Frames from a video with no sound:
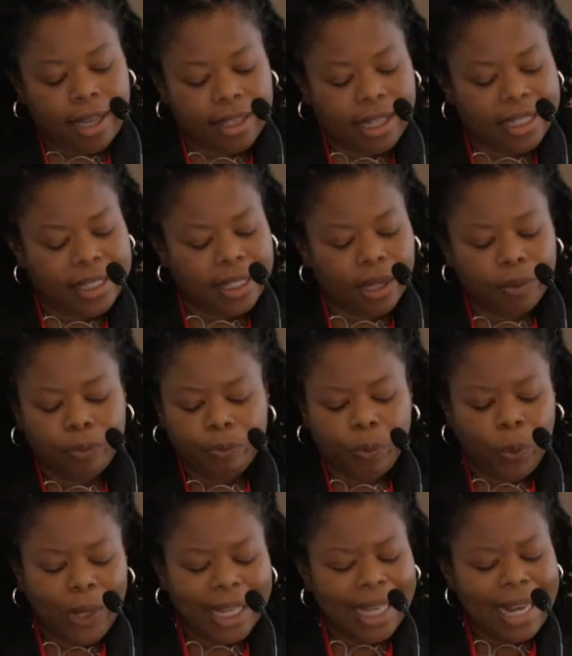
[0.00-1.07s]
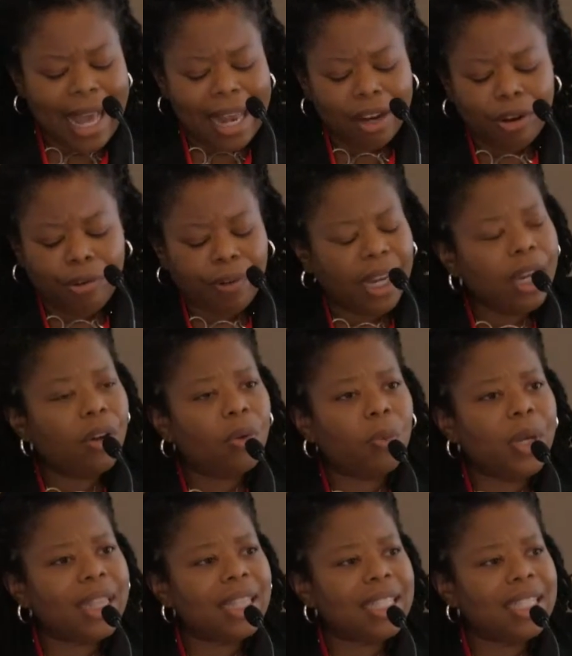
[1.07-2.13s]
They said, we cannot agree on what